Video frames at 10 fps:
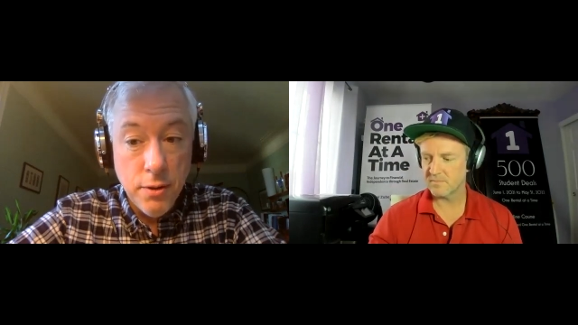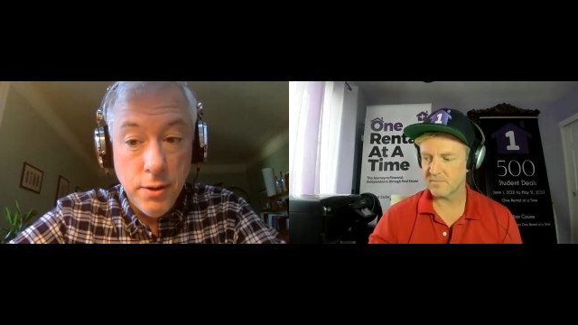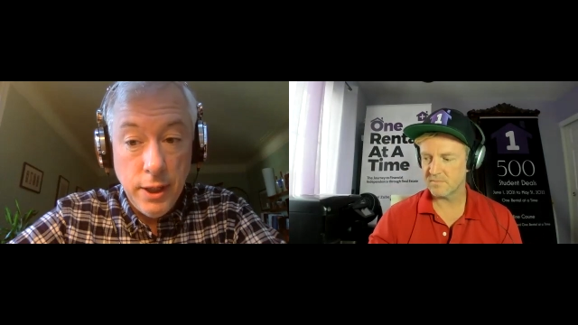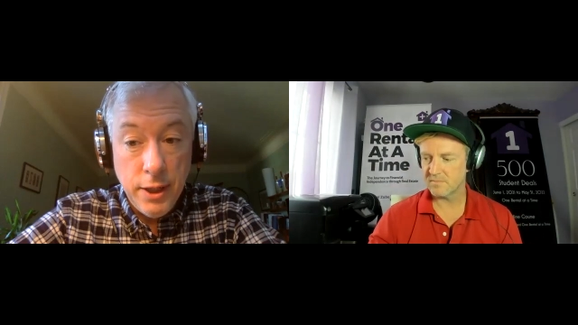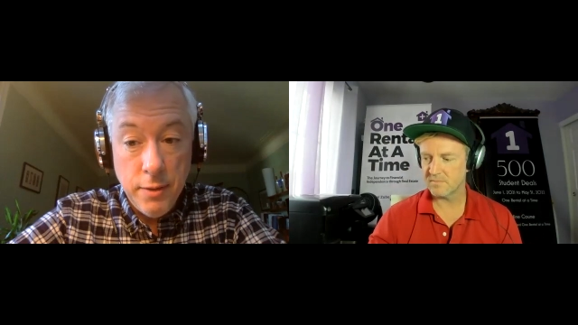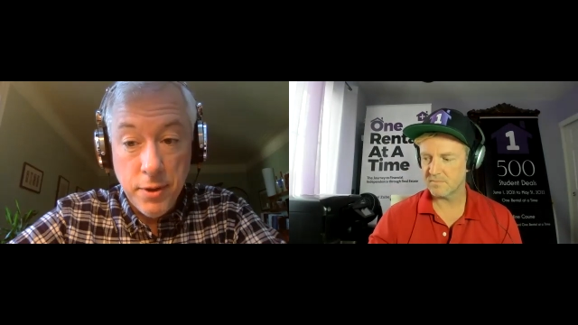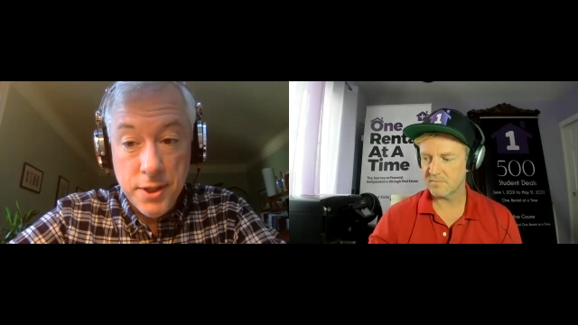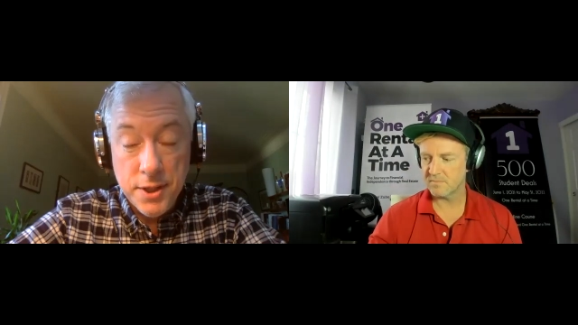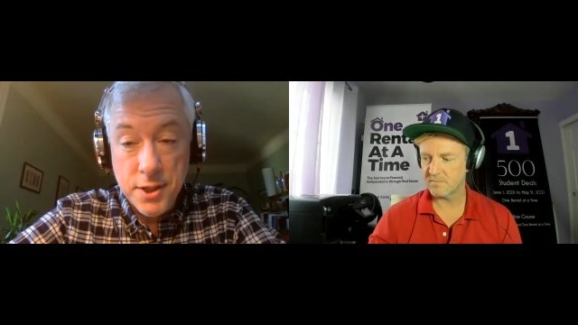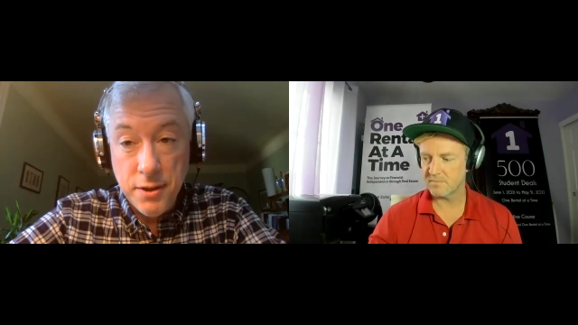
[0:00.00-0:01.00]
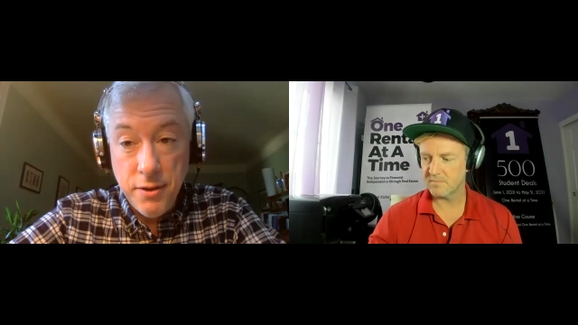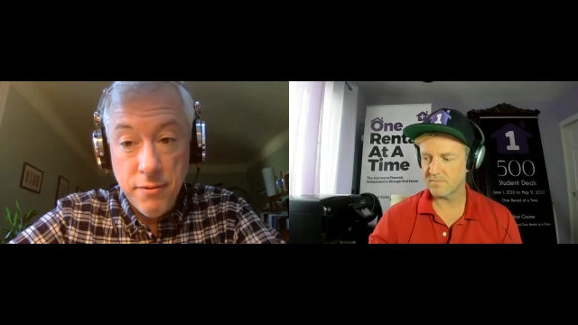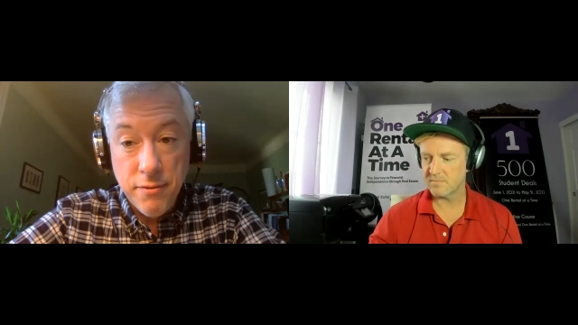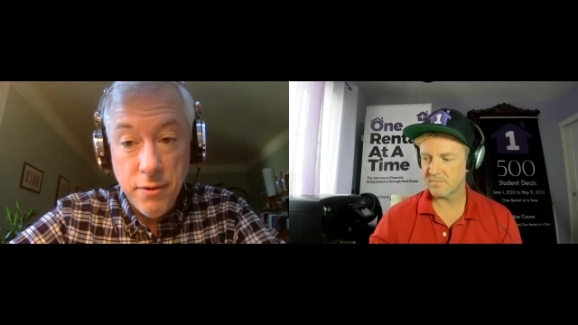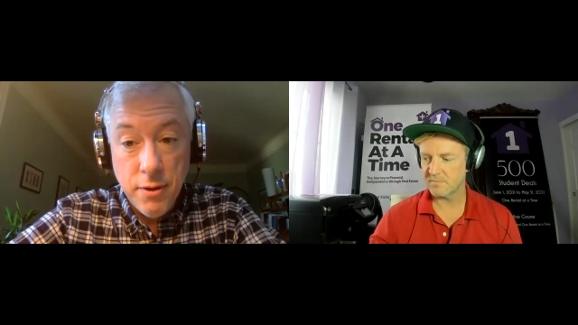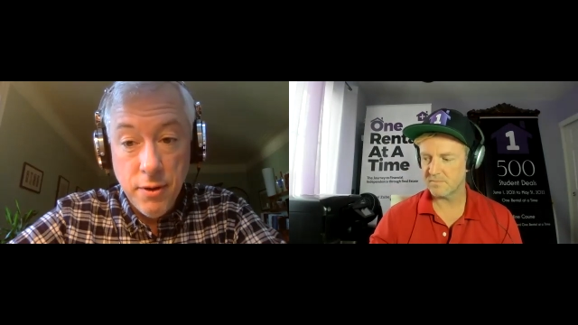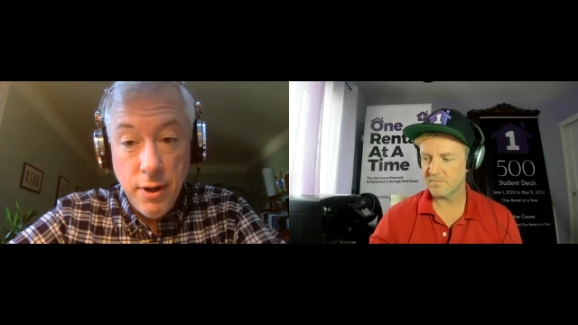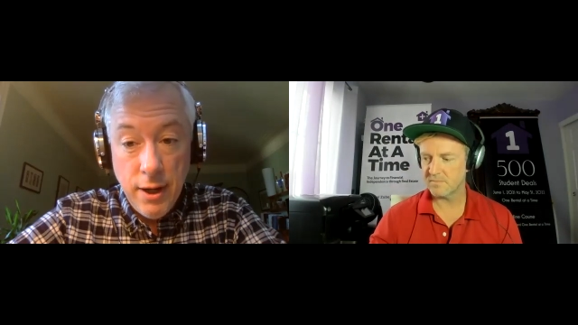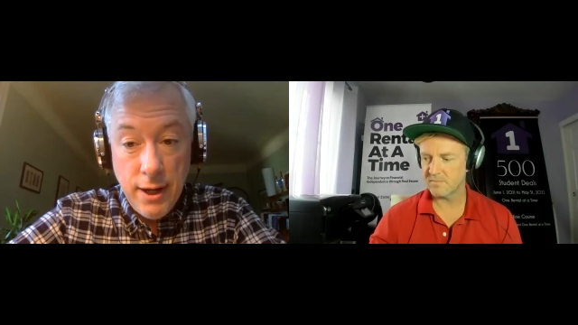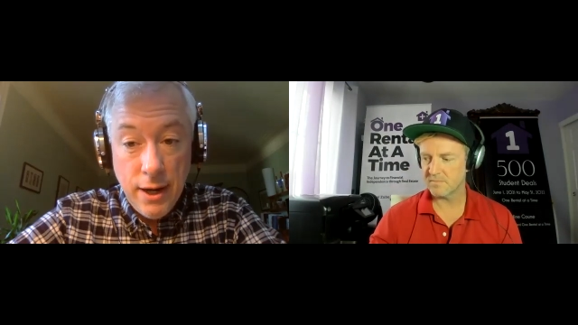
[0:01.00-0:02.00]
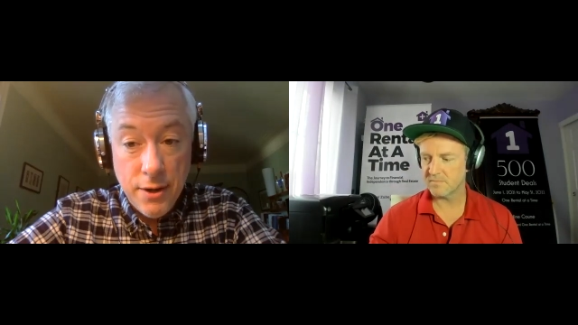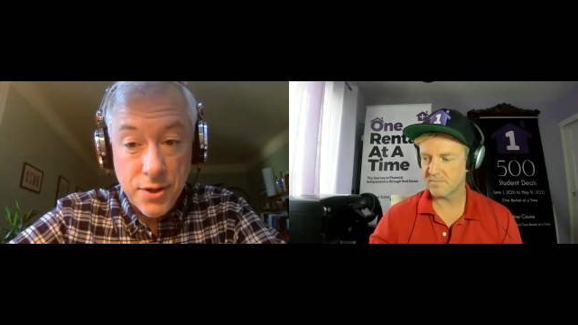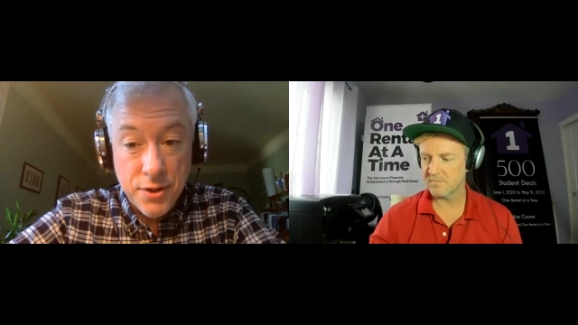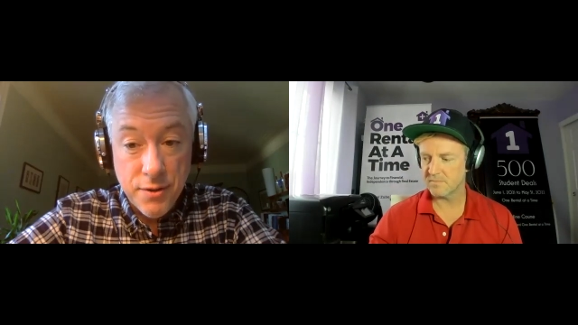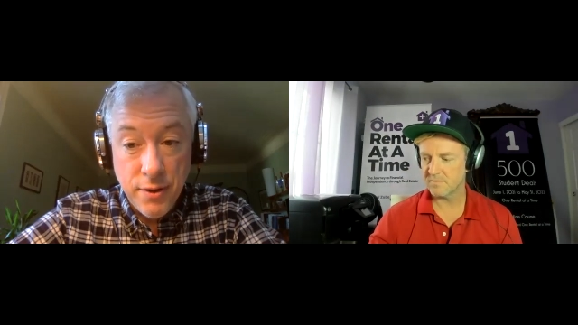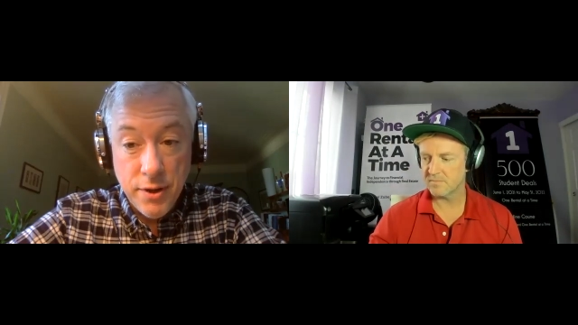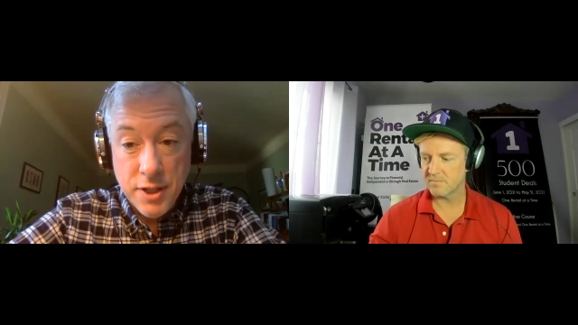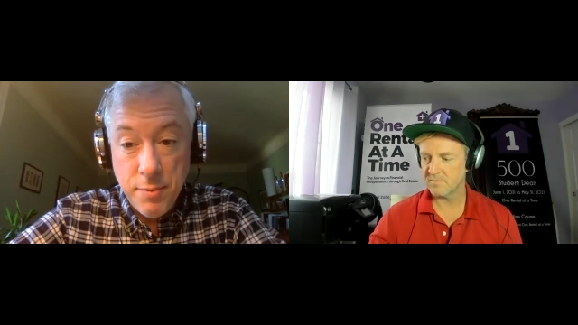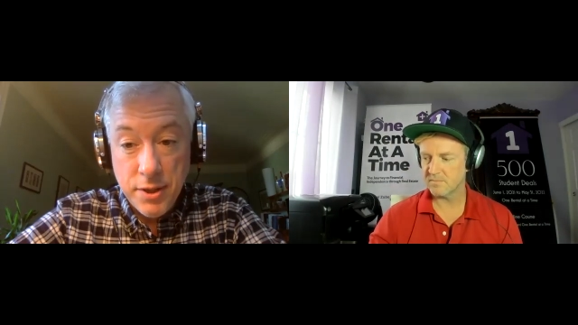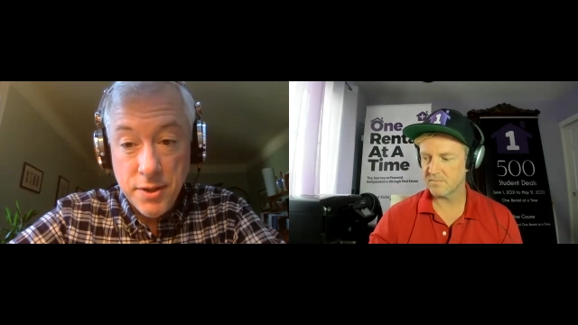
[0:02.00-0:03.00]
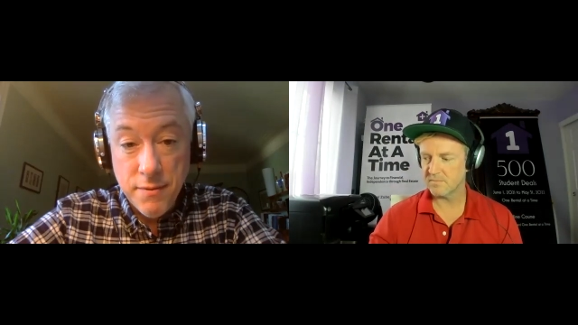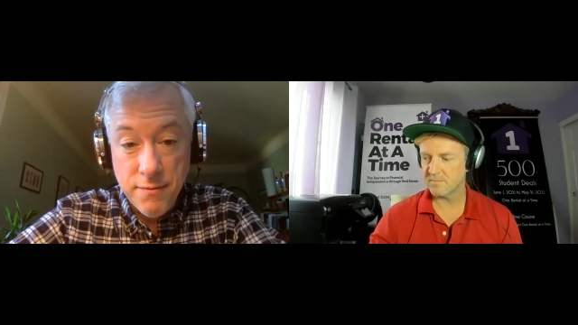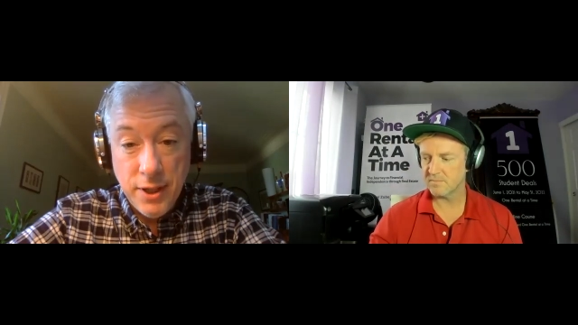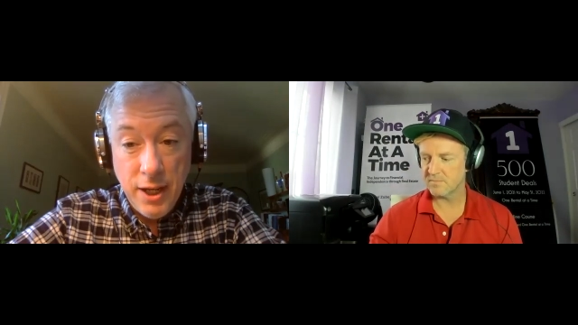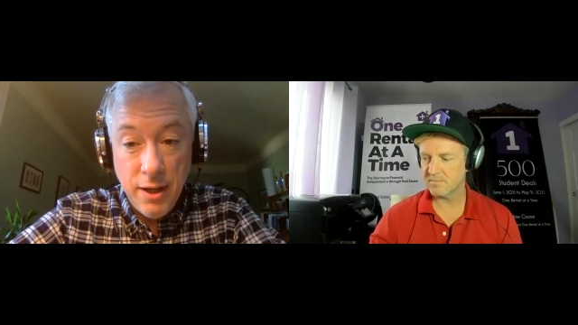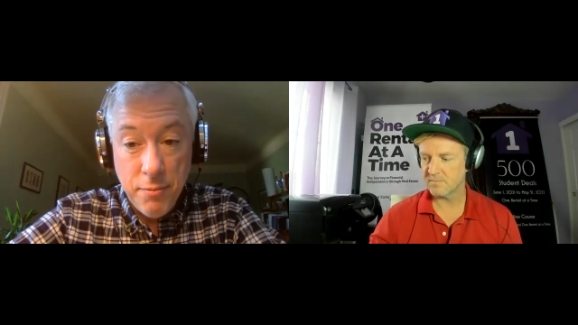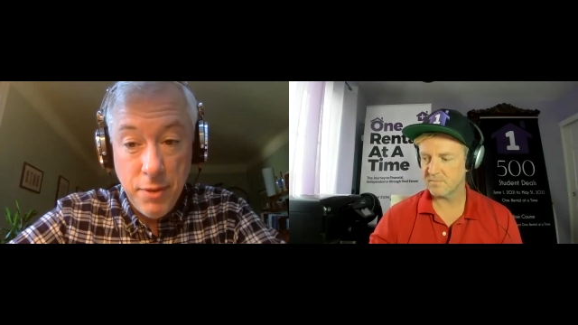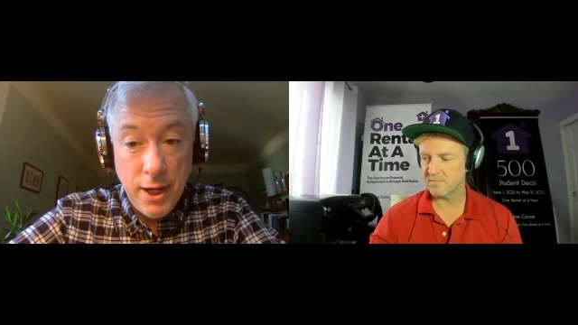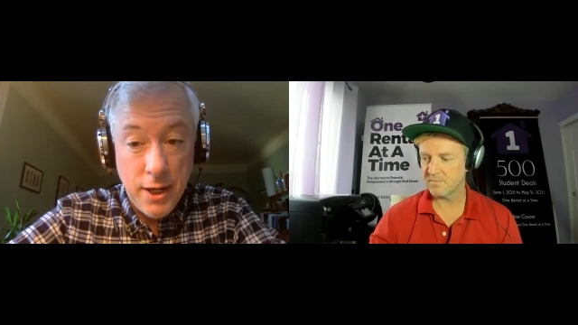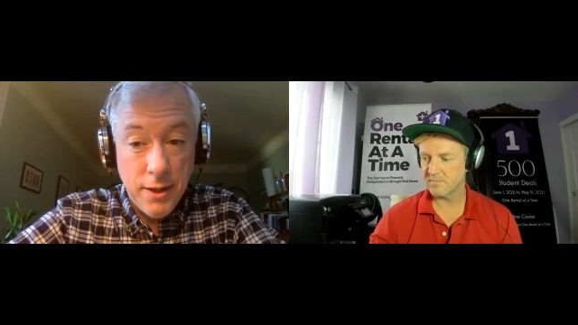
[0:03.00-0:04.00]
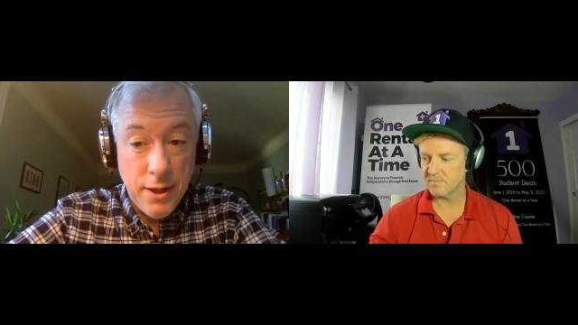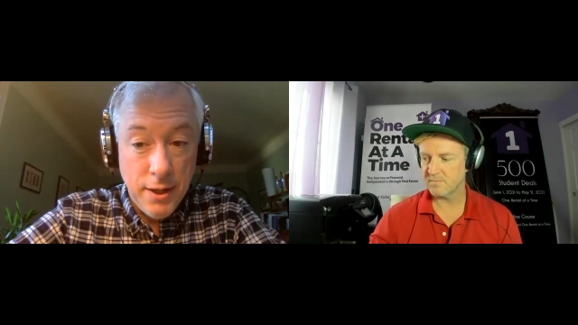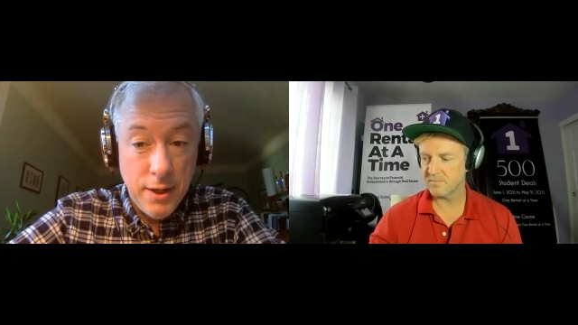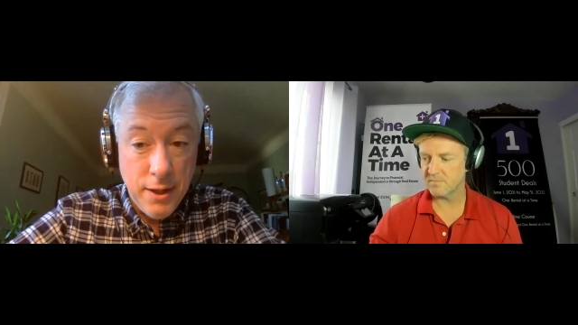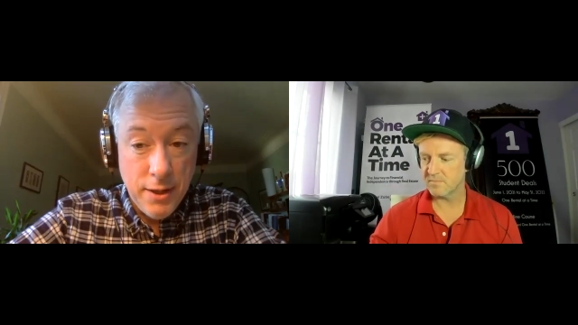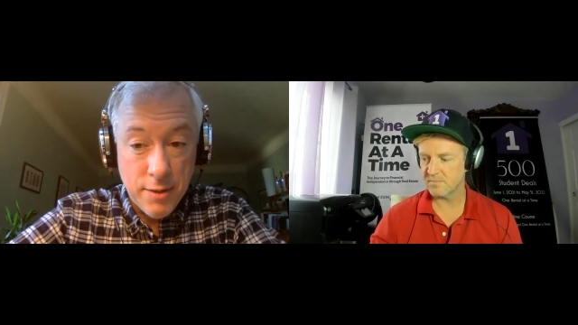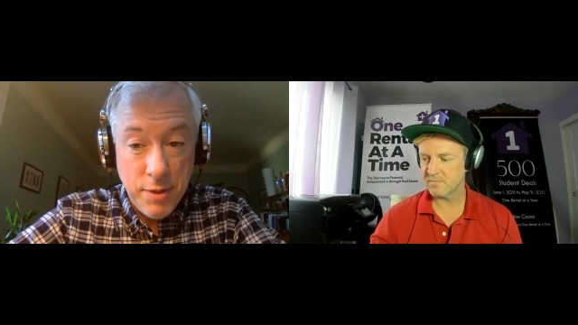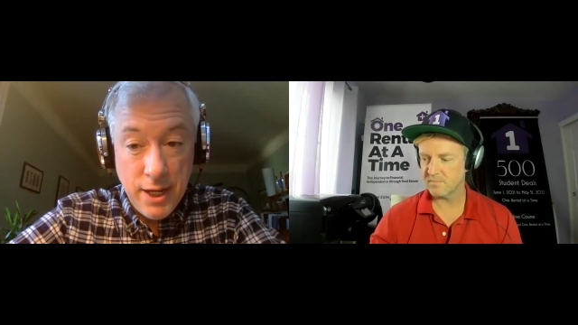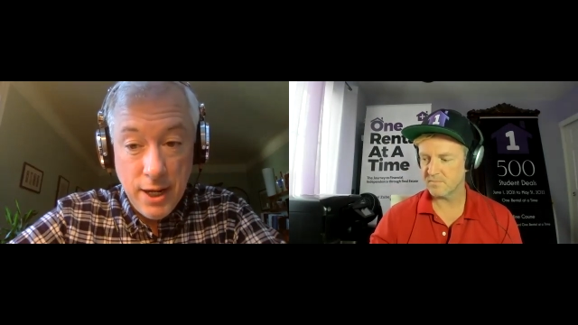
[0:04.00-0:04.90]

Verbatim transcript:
Speaker 1: They need places to live. Houses are very expensive. They can't buy as many